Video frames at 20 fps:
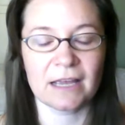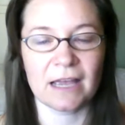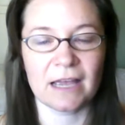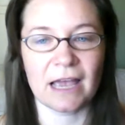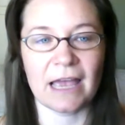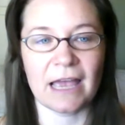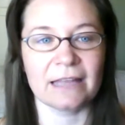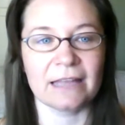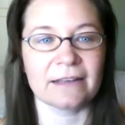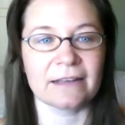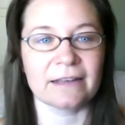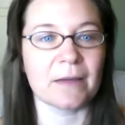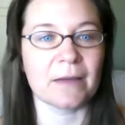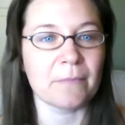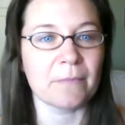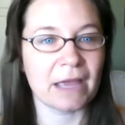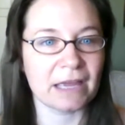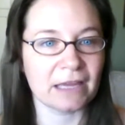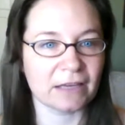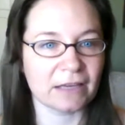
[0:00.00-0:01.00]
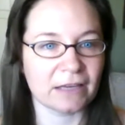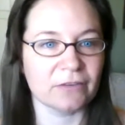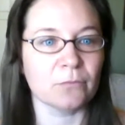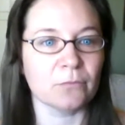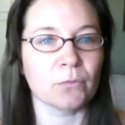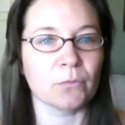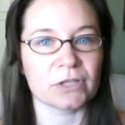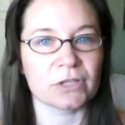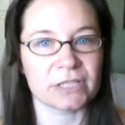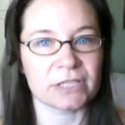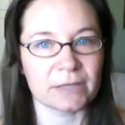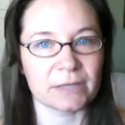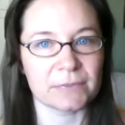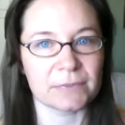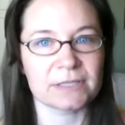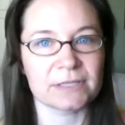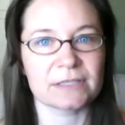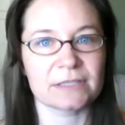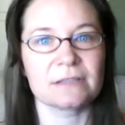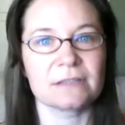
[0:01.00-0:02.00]
And I may give you more
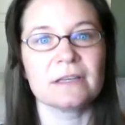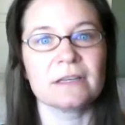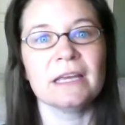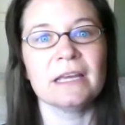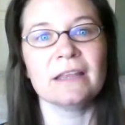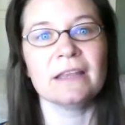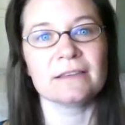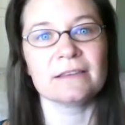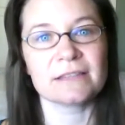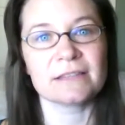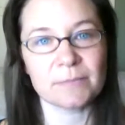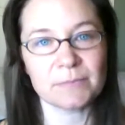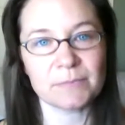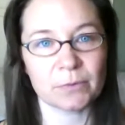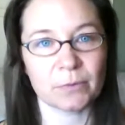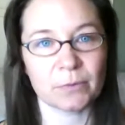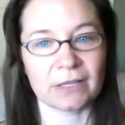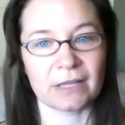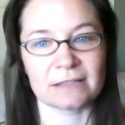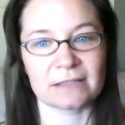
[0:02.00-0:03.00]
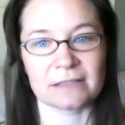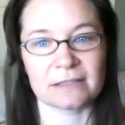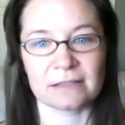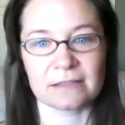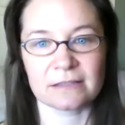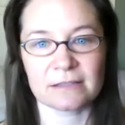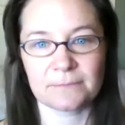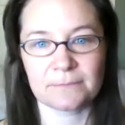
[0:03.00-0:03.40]
tips in subsequent lessons.